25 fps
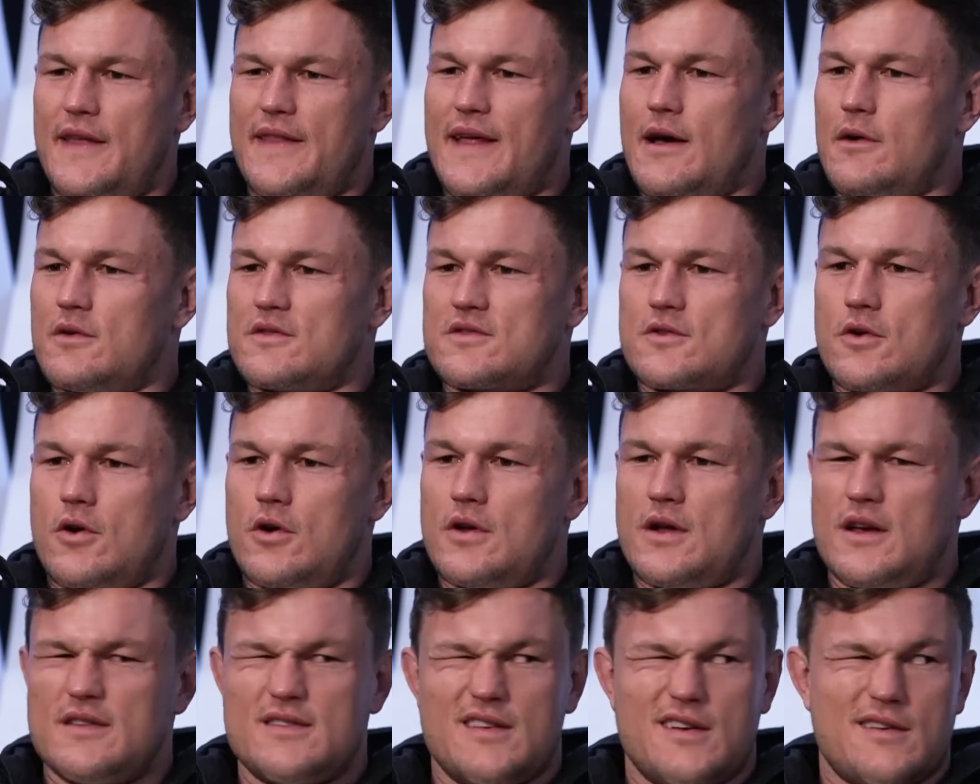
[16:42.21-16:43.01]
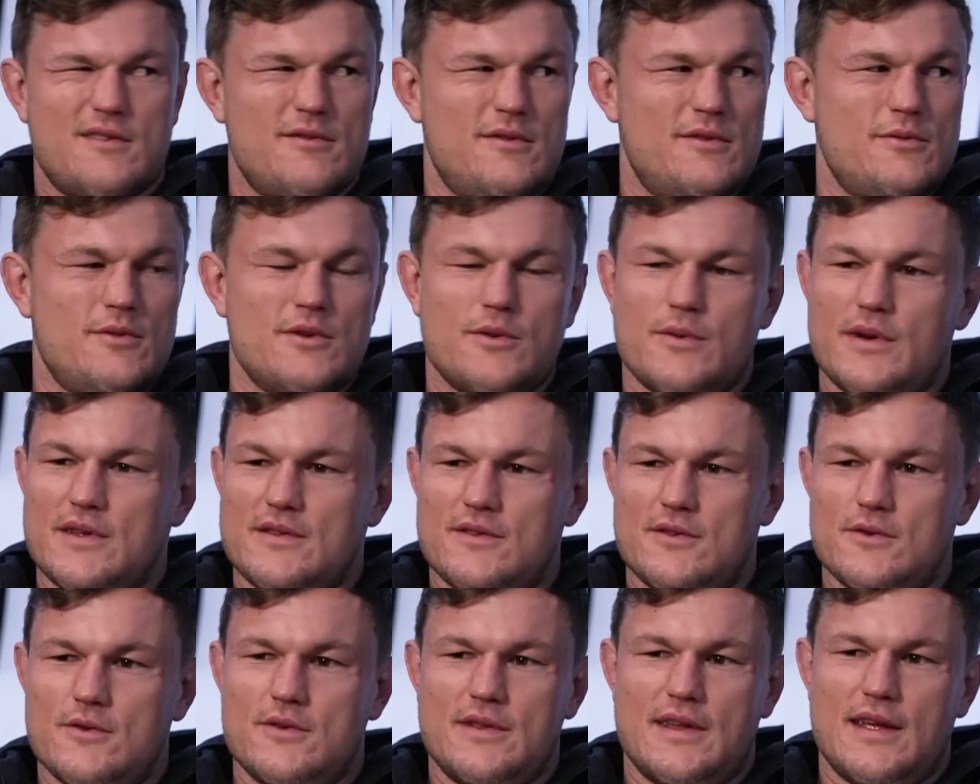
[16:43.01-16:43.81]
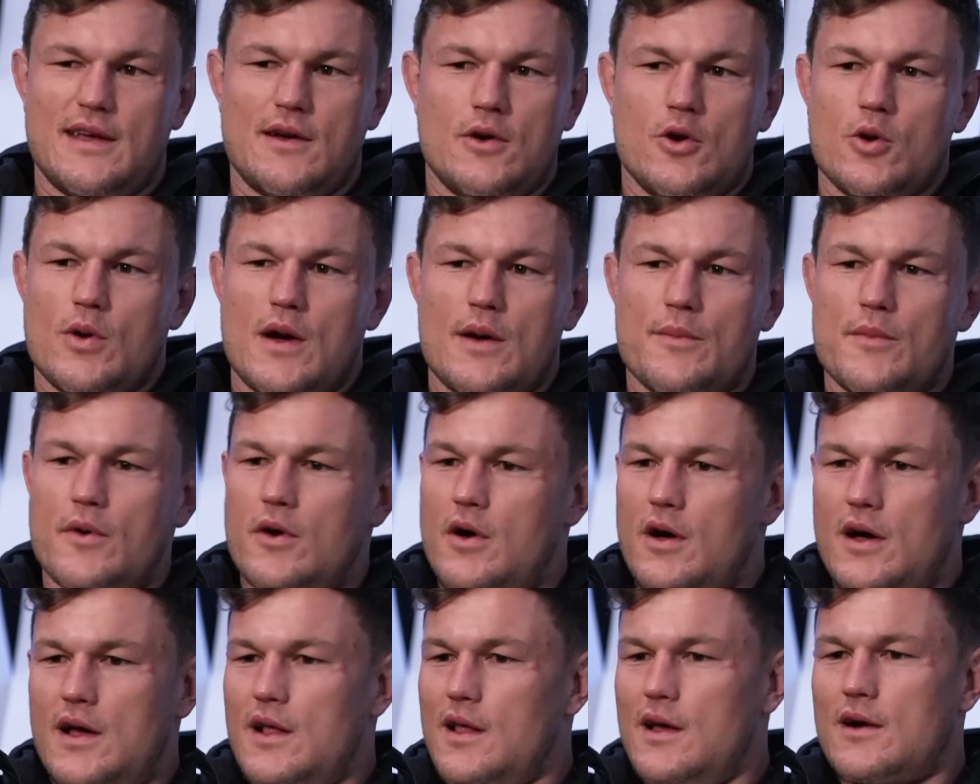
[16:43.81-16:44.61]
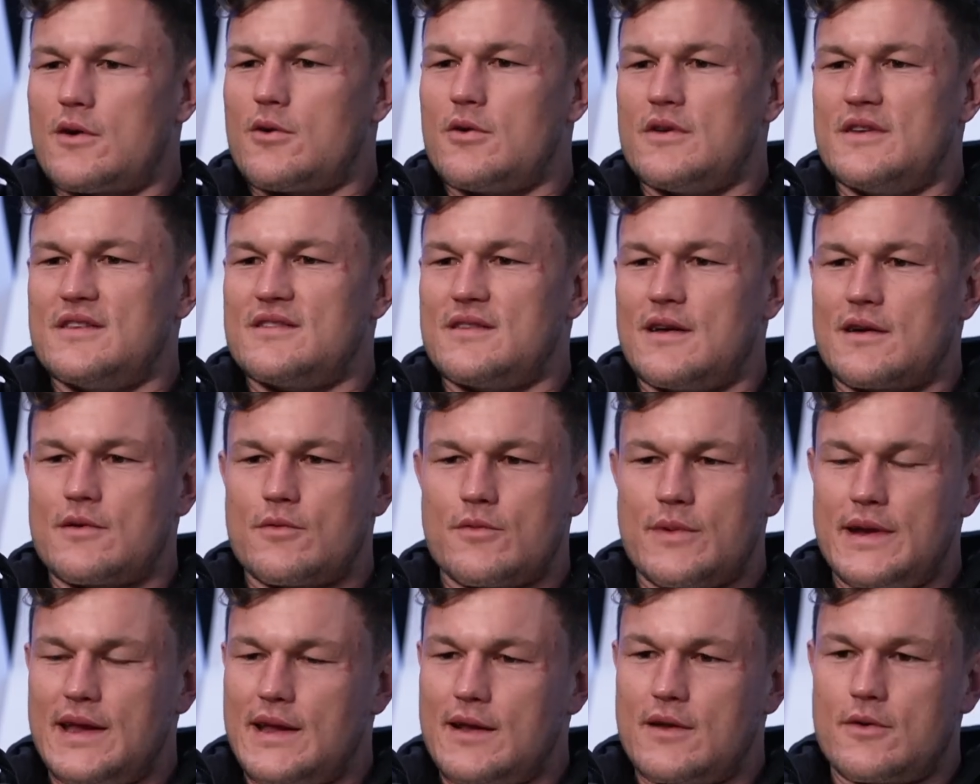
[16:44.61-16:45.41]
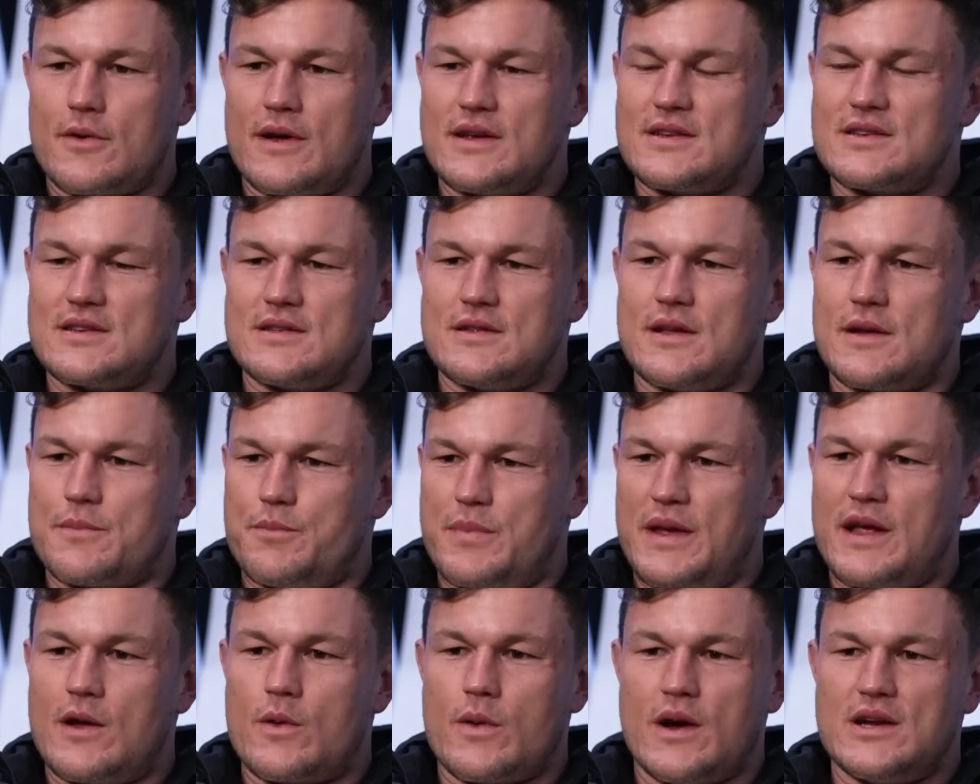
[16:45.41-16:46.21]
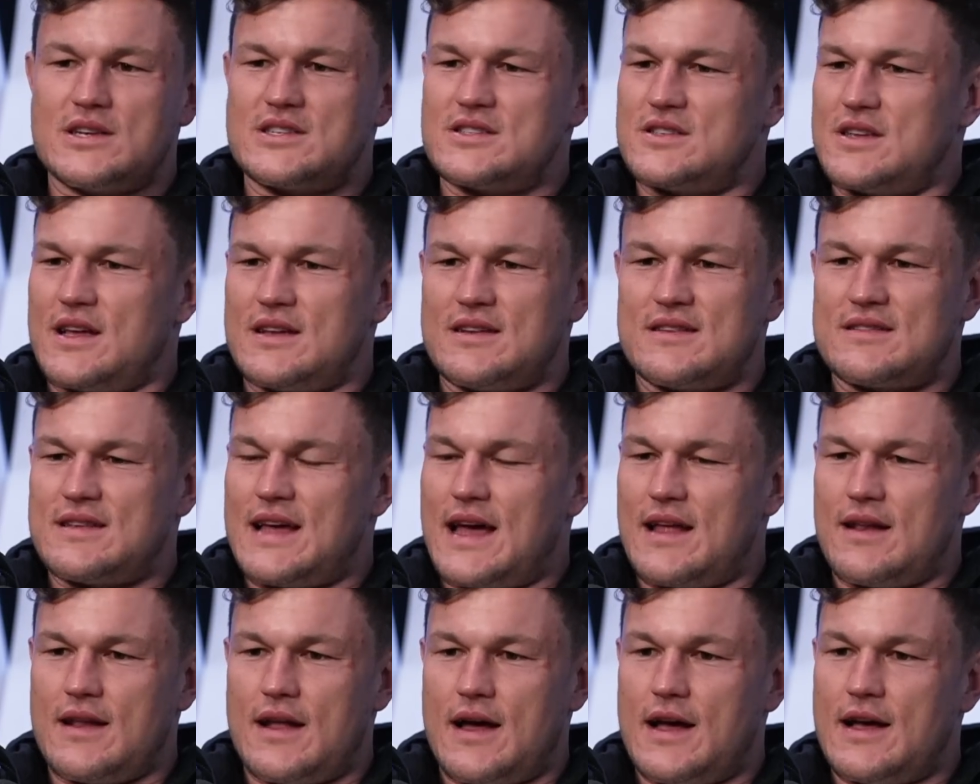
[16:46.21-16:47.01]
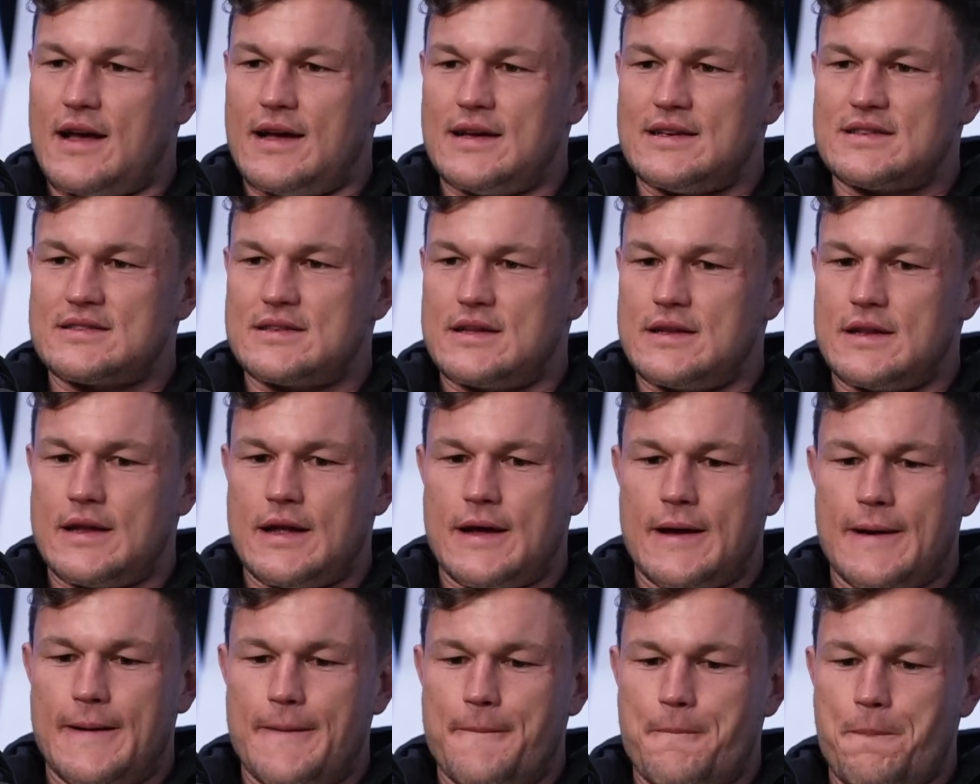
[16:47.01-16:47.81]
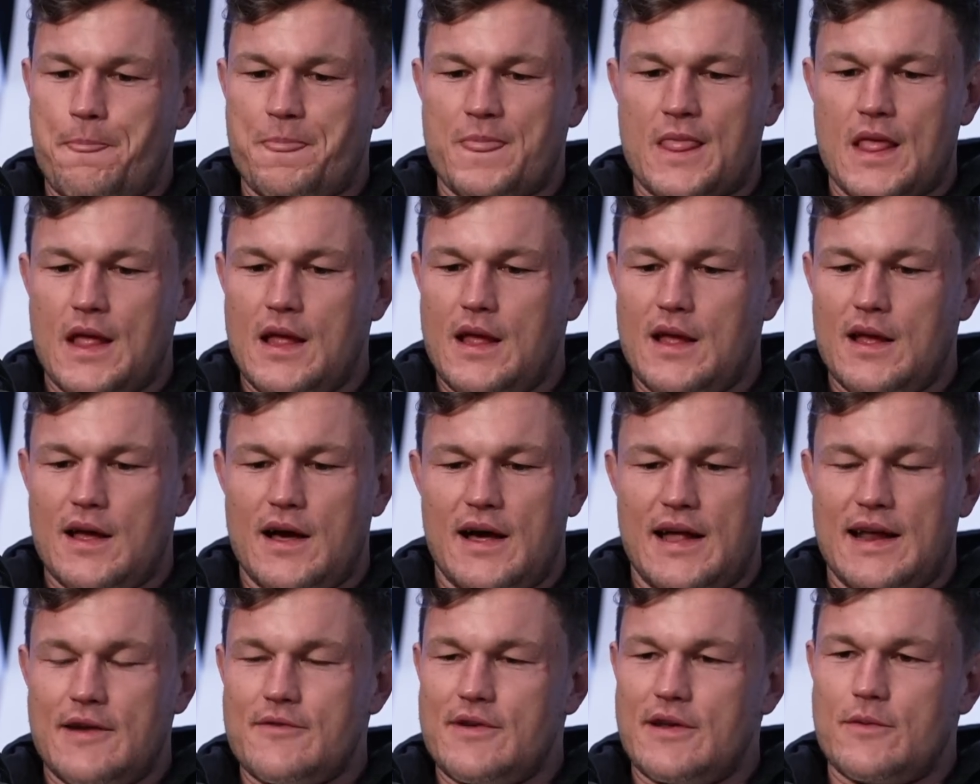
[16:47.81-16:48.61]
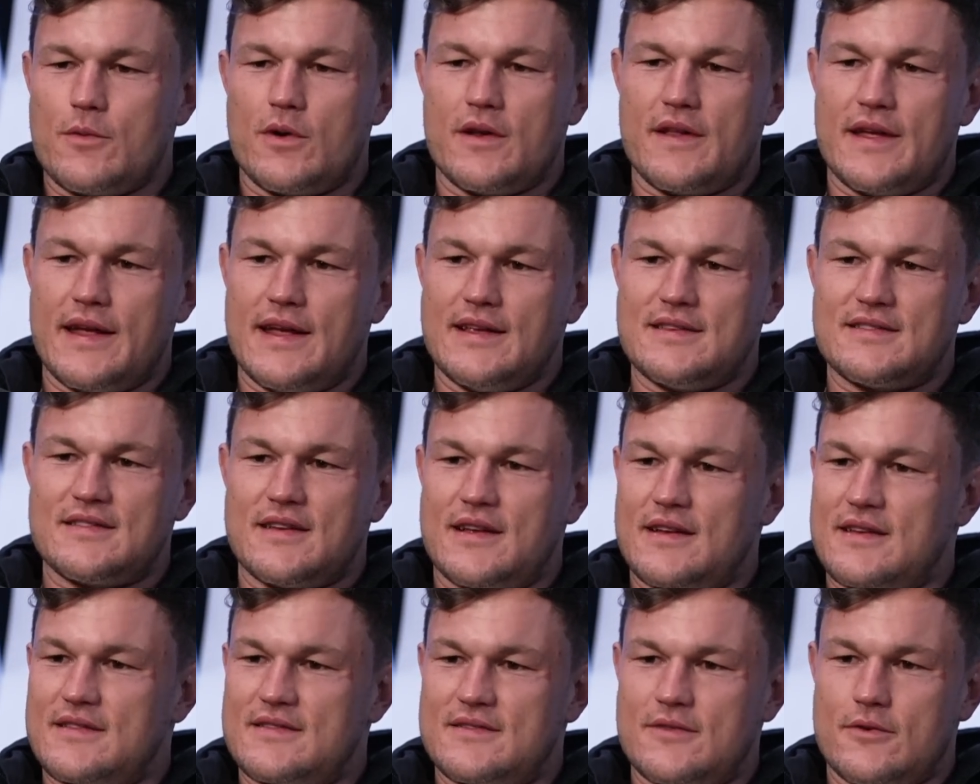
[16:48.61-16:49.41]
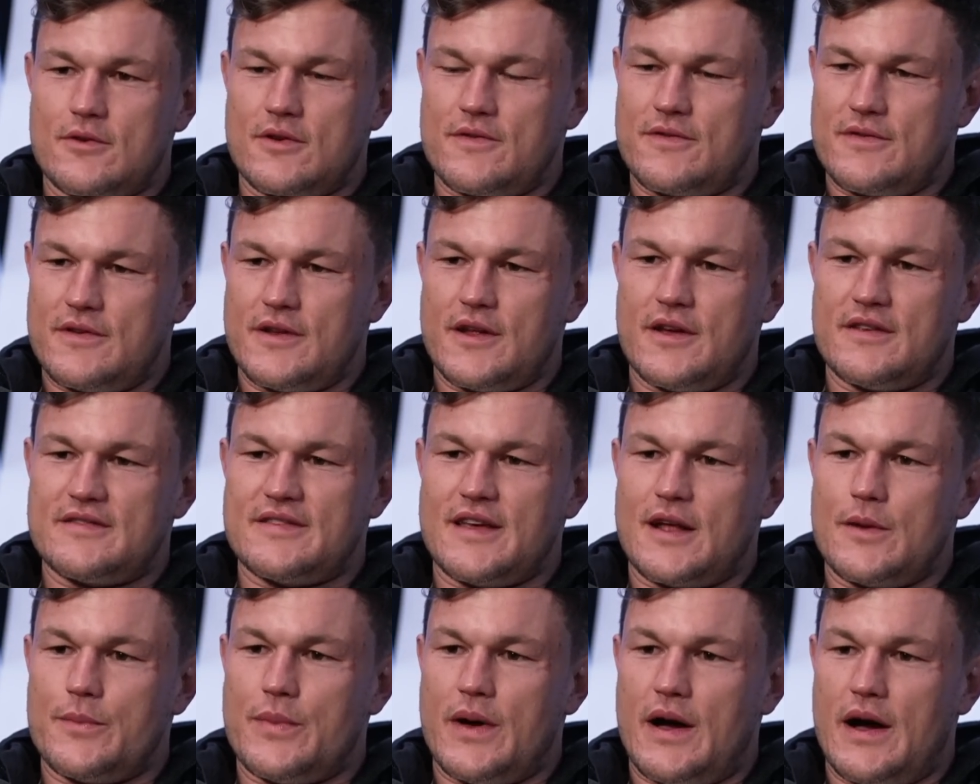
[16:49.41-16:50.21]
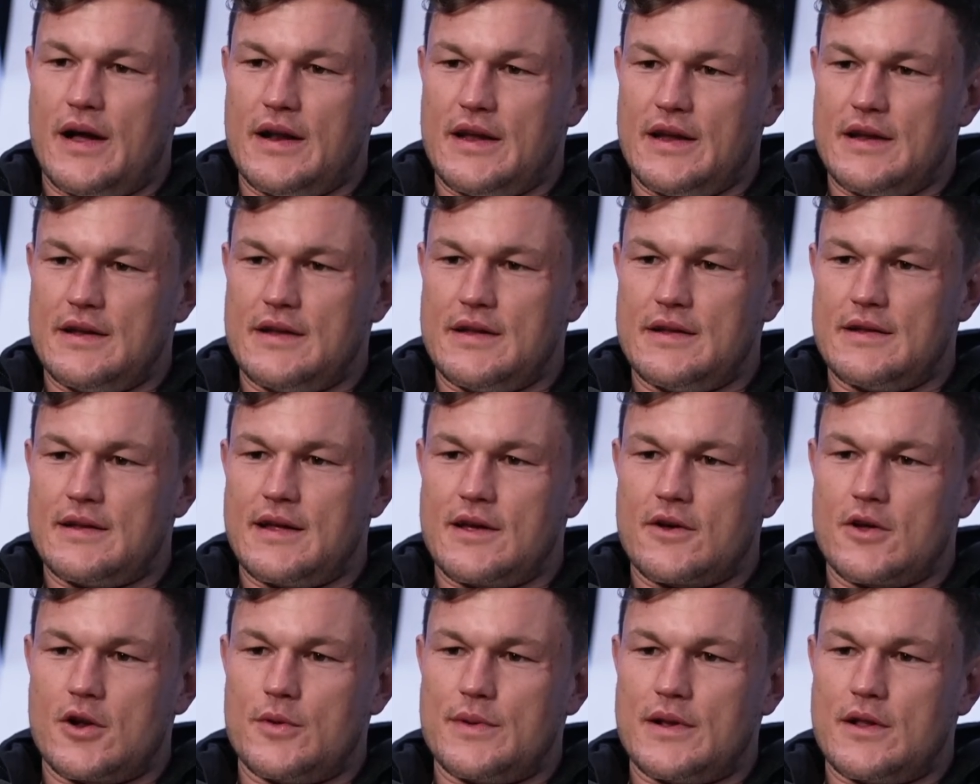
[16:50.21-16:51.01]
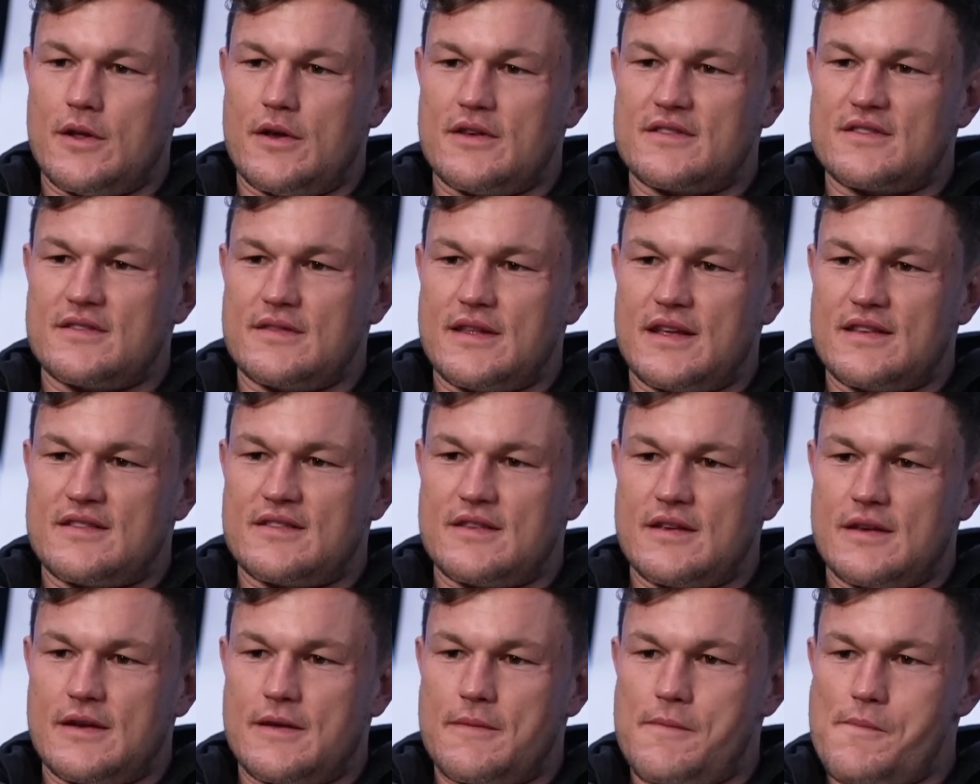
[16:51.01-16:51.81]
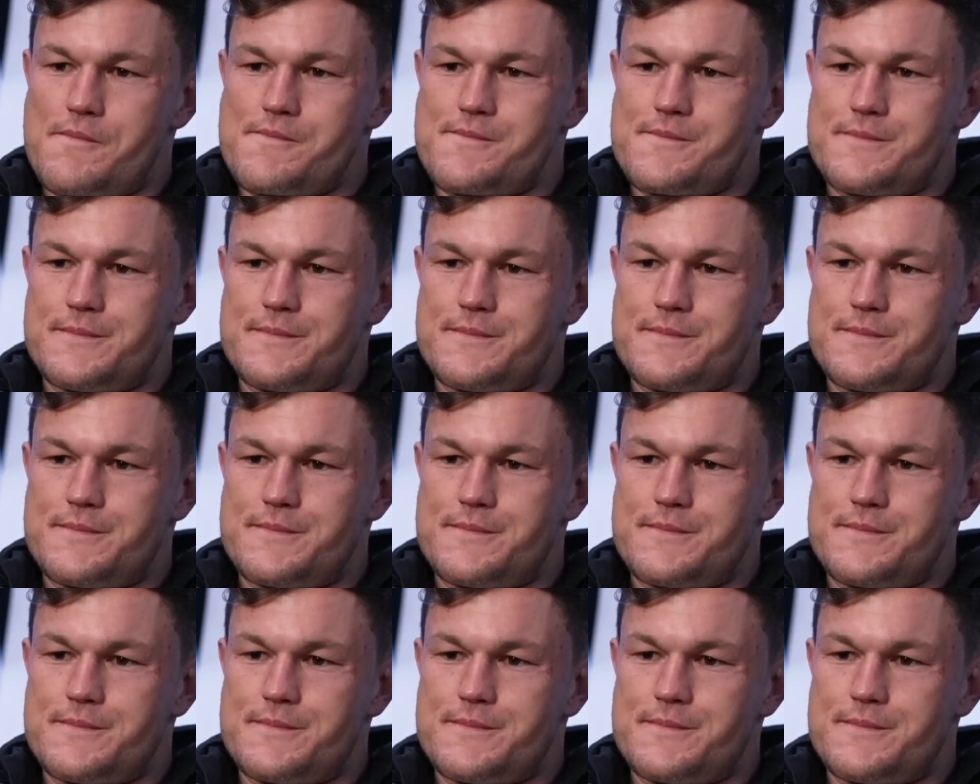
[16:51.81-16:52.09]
And that was gone. I was like, well, what do I do now? Who am I? Like all these like weird questions, like big questions I just hadn't asked, and I didn't really want the answer. I just sort of started partying and got a bit lost in that scene.